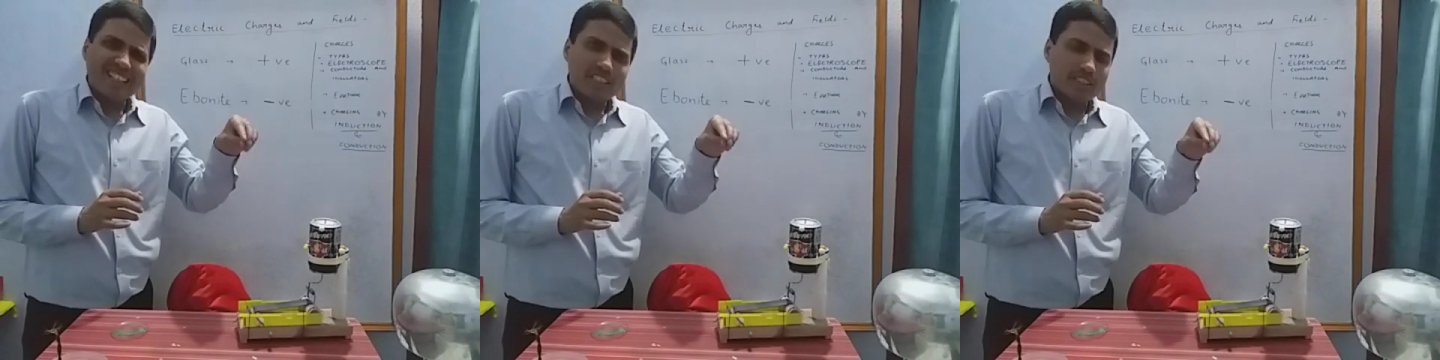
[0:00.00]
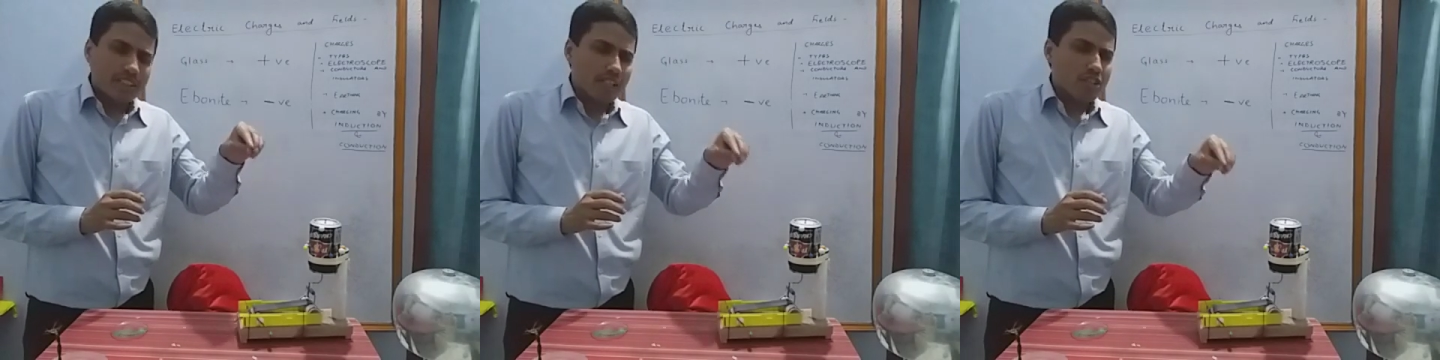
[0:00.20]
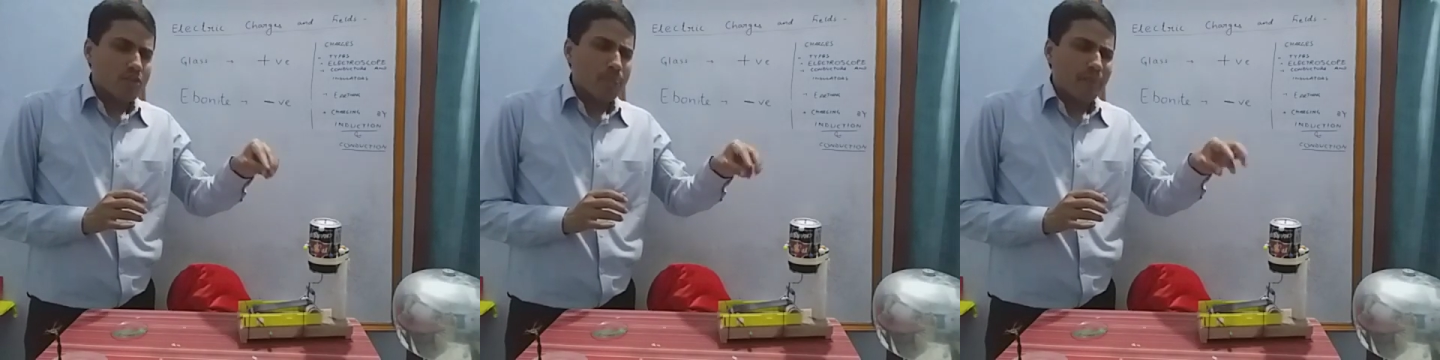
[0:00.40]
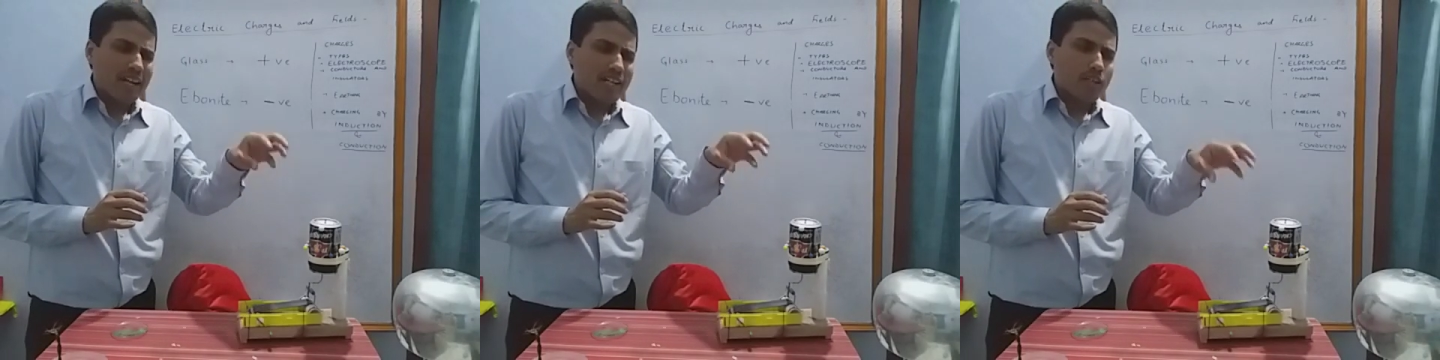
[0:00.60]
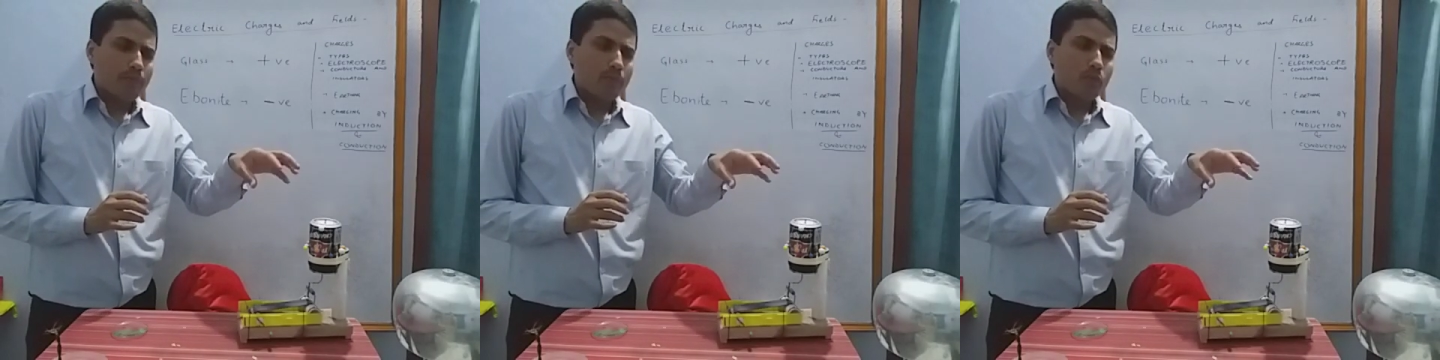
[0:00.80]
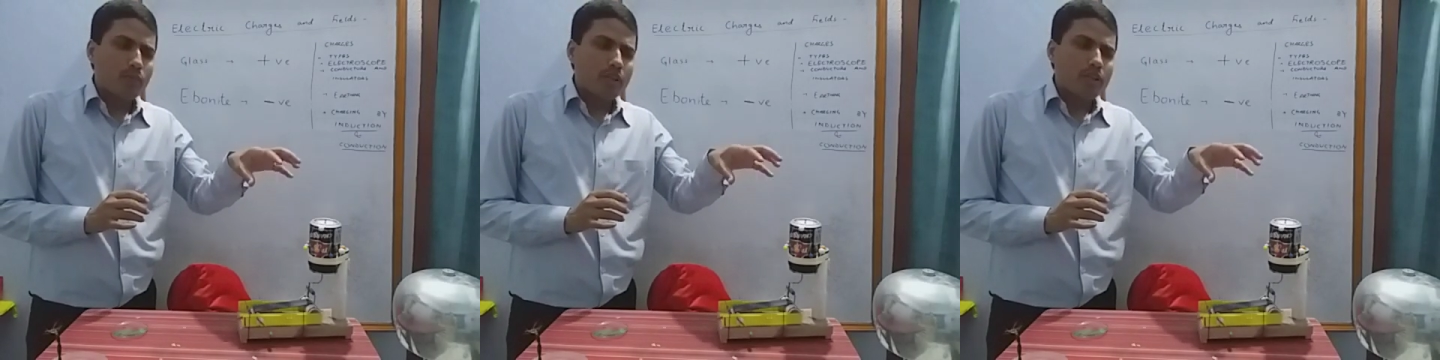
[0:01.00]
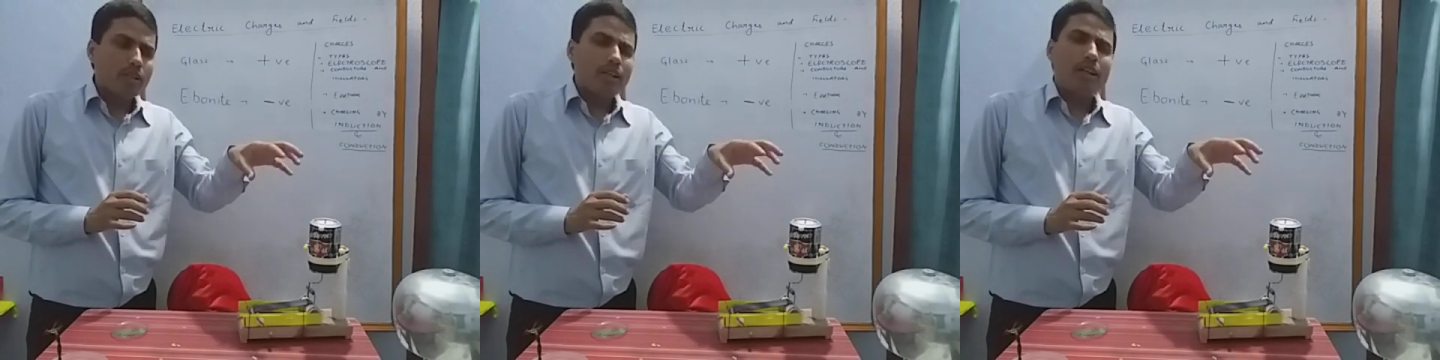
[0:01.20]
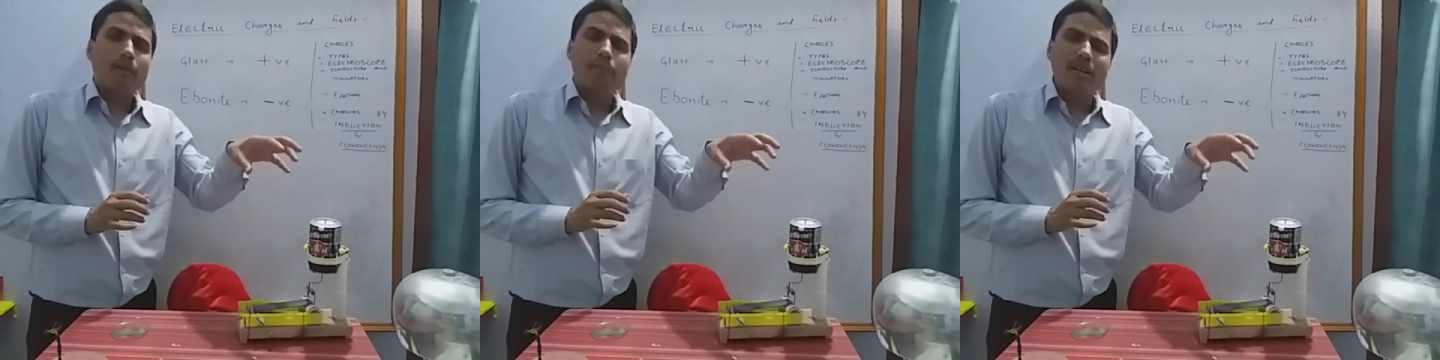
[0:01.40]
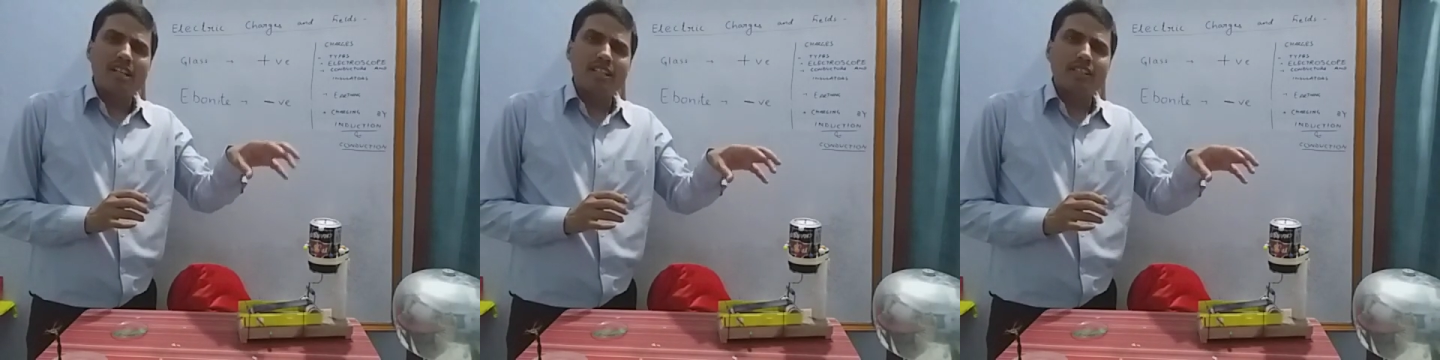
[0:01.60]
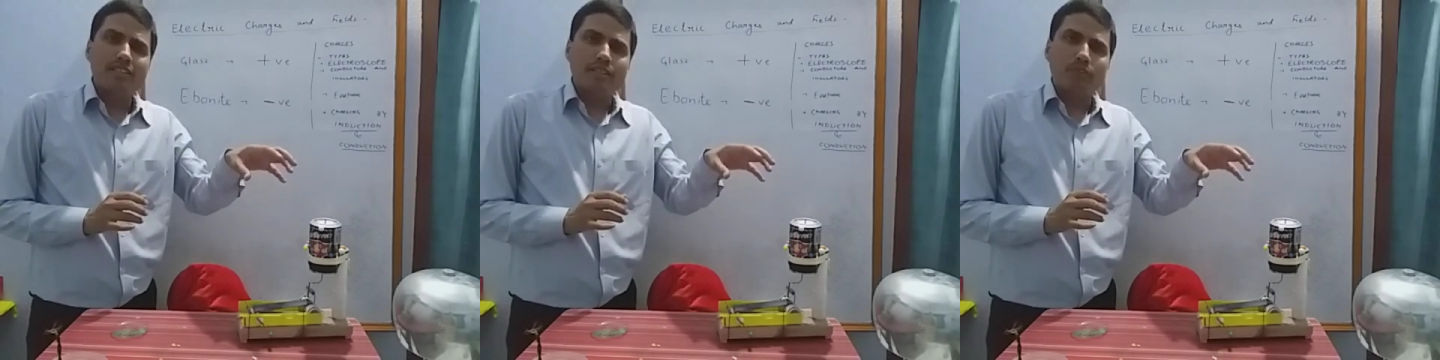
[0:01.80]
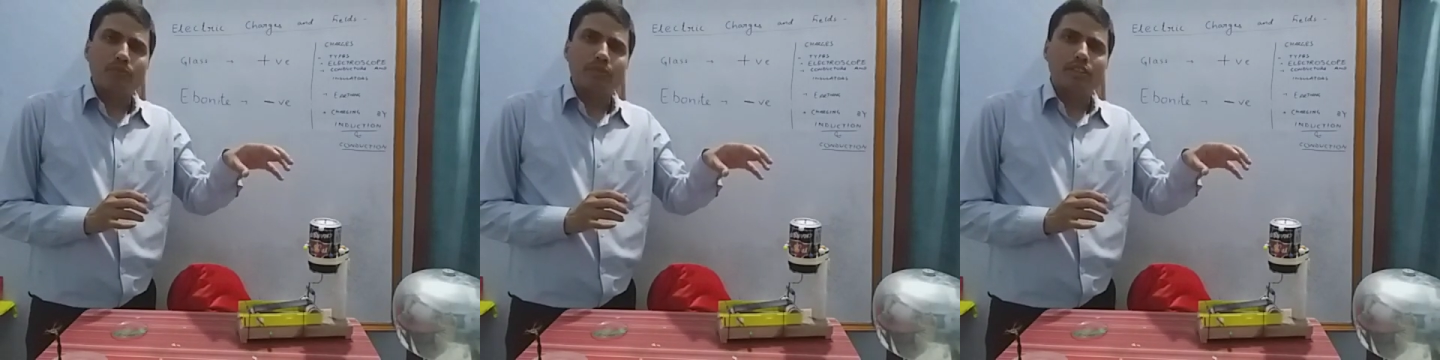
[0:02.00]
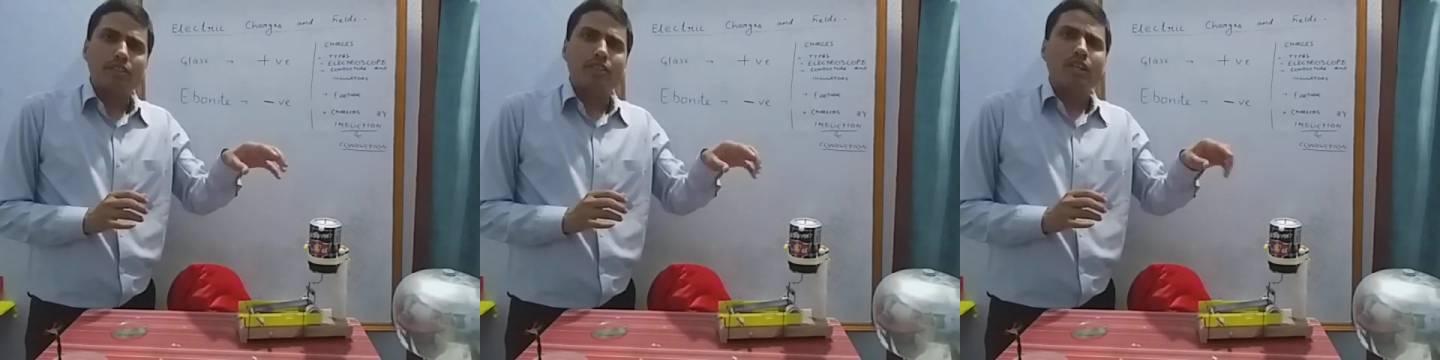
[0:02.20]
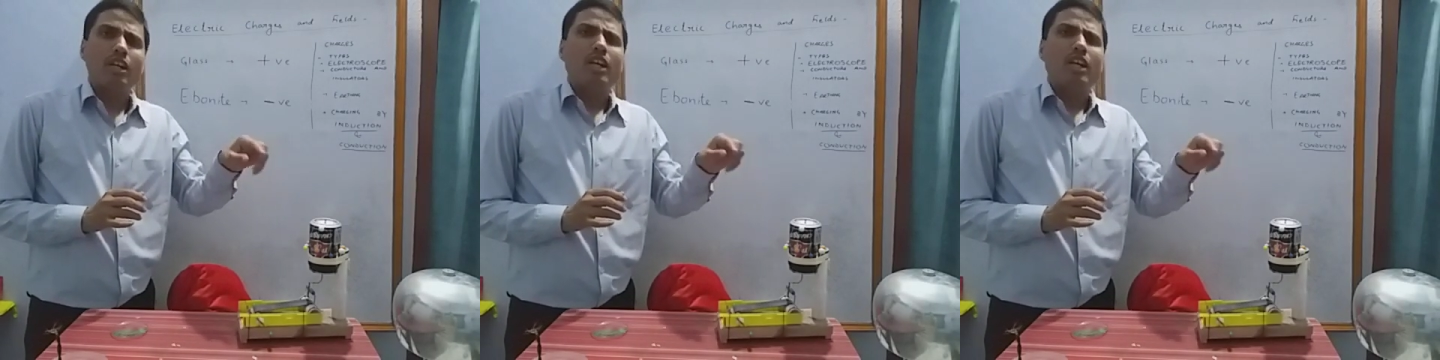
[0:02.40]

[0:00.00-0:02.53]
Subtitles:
charge piled up over a metallic surface,